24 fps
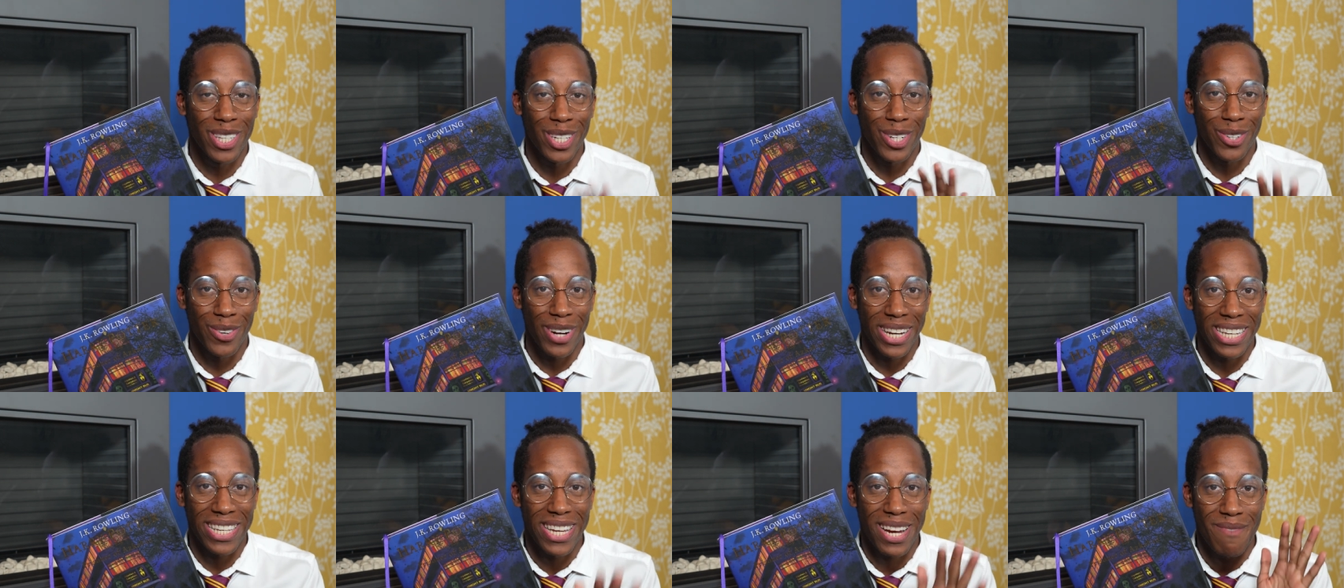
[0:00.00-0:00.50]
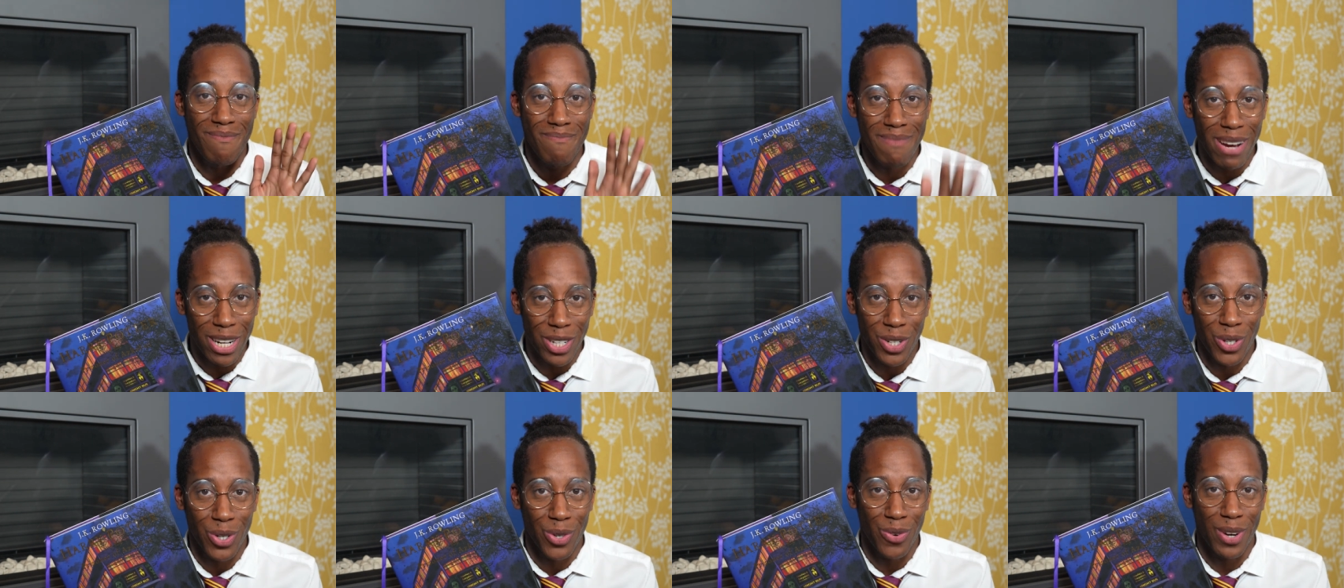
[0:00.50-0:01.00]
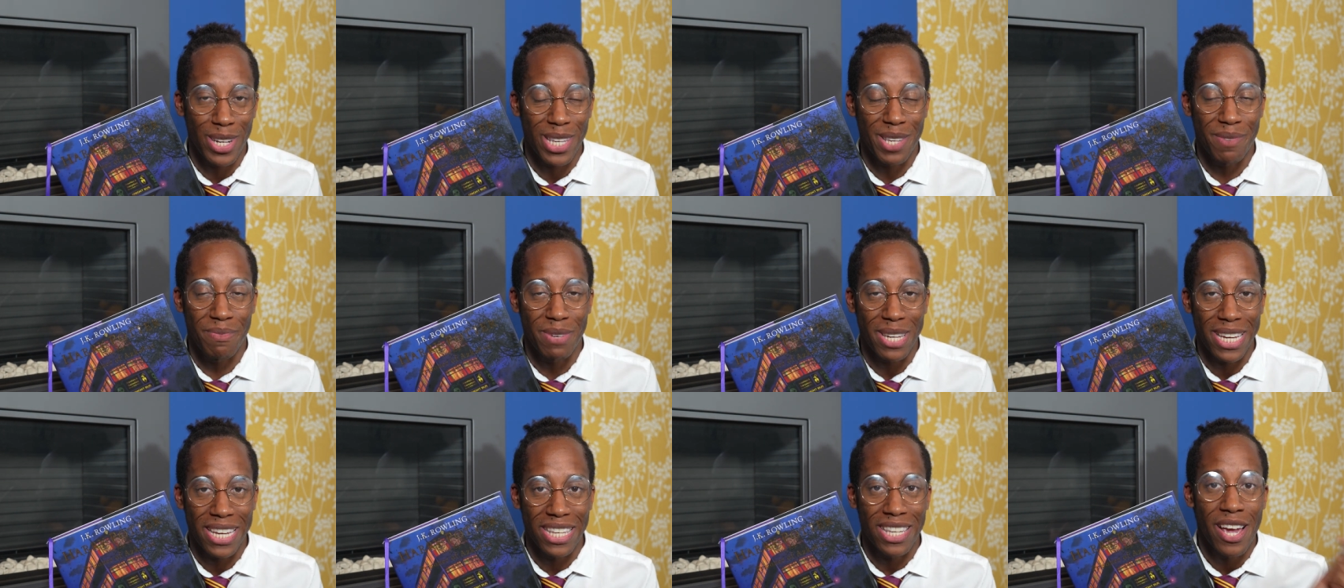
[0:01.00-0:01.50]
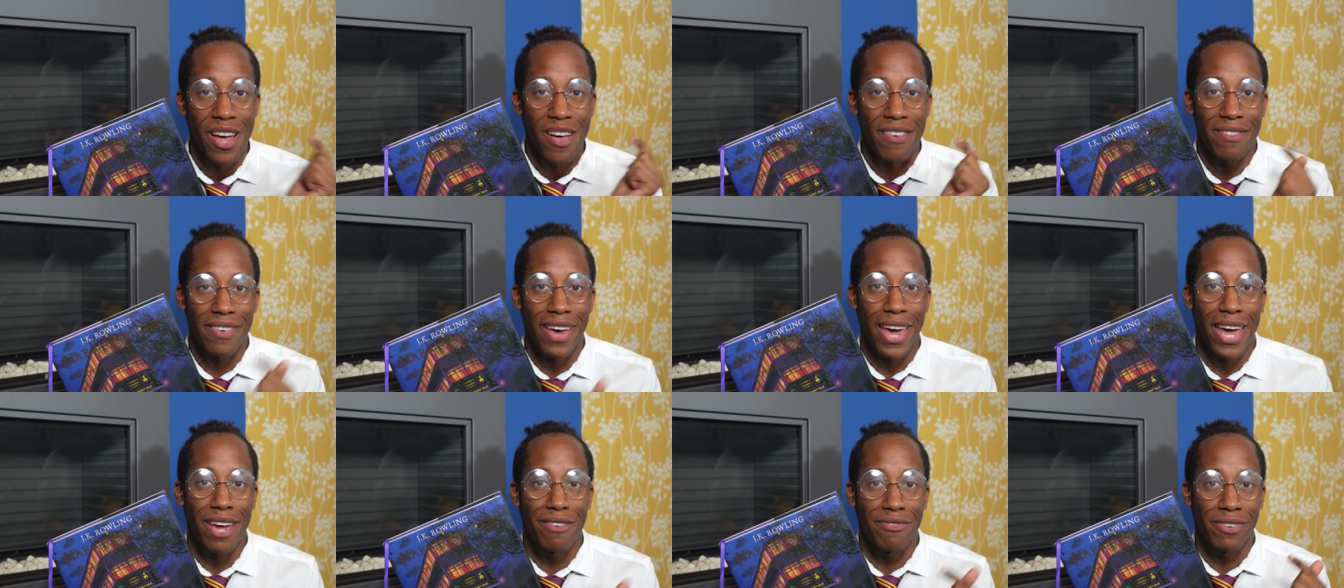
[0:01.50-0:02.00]
creating magical recipes
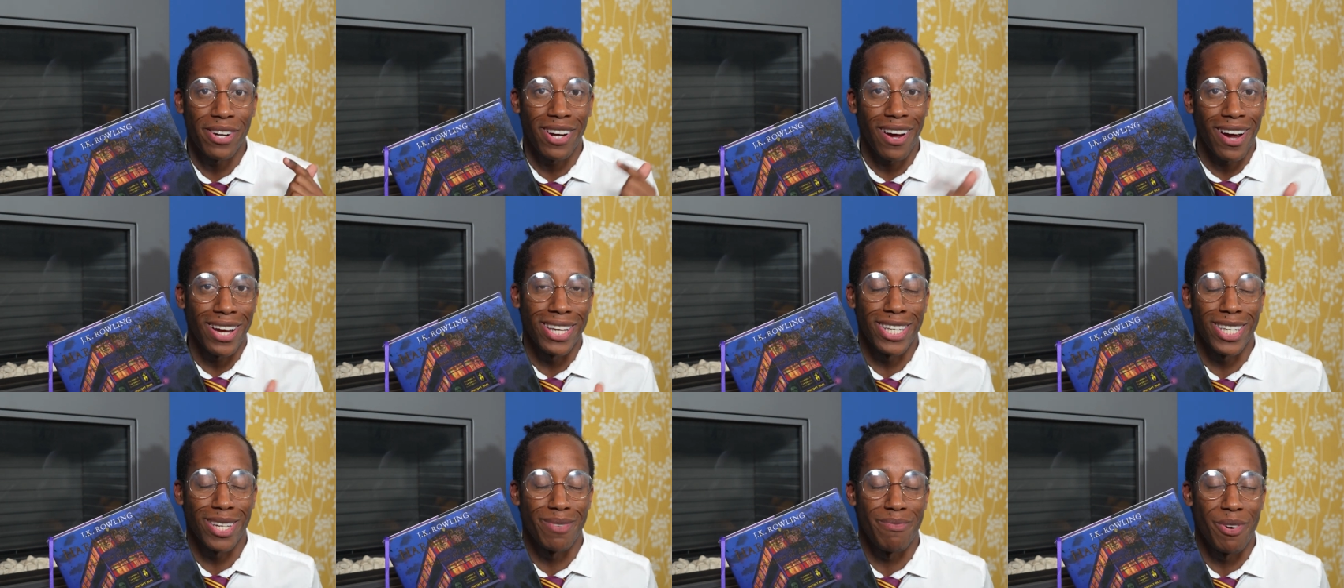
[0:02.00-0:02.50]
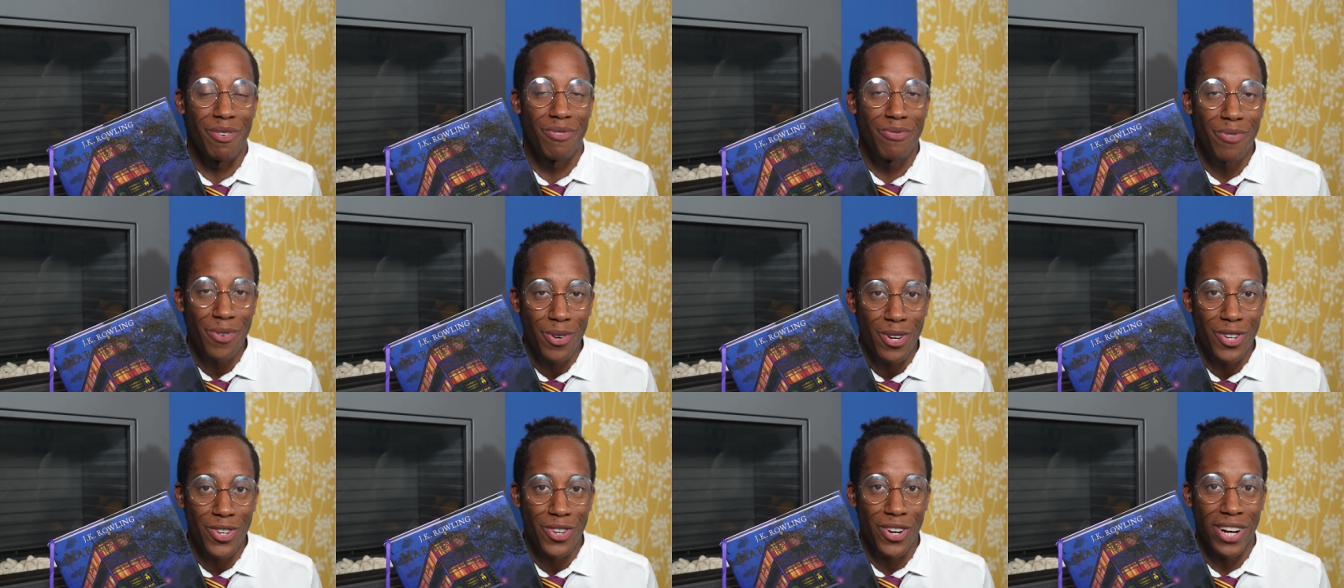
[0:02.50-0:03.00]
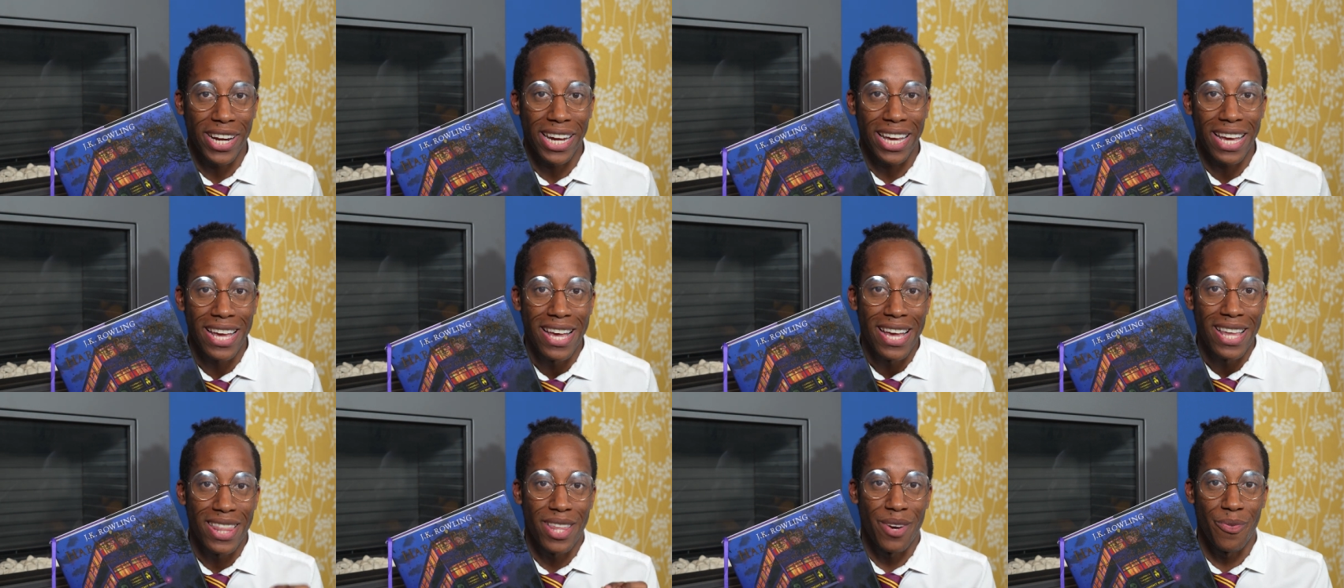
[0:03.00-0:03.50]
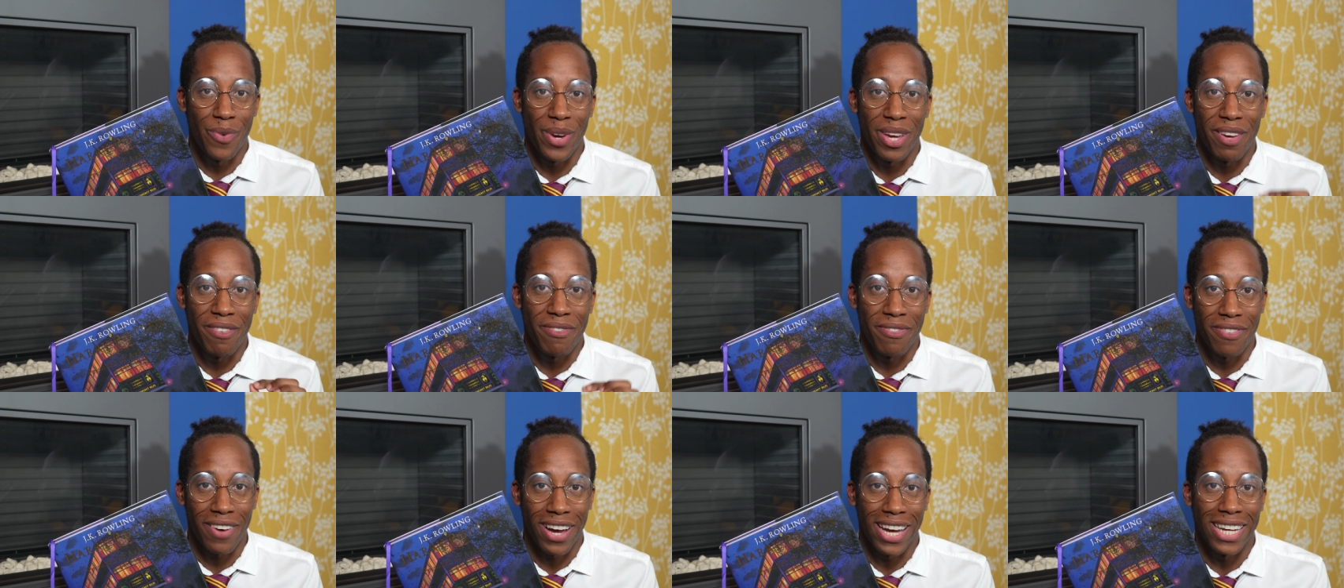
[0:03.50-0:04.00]
for every item of food and drink that we
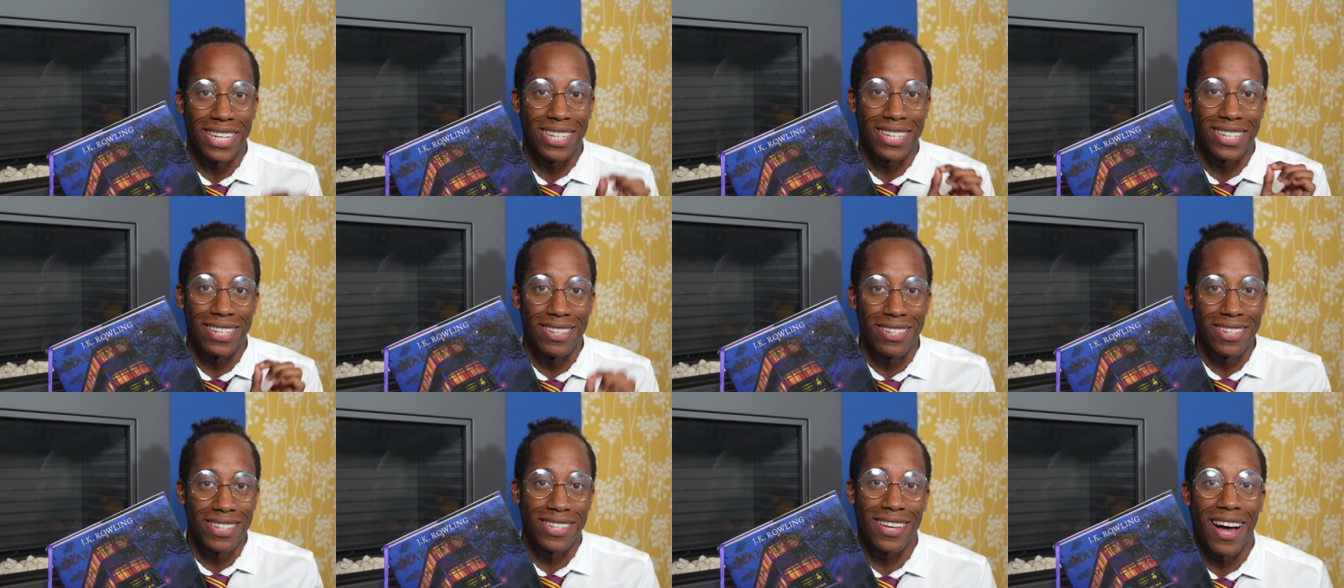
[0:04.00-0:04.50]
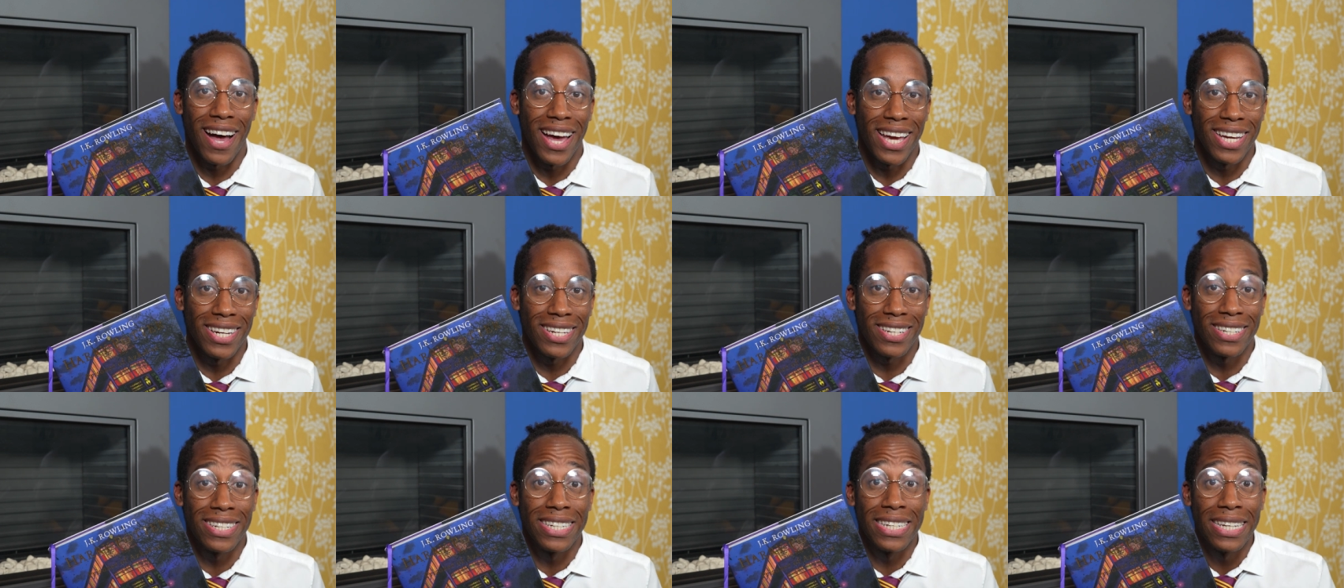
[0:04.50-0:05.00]
find inside.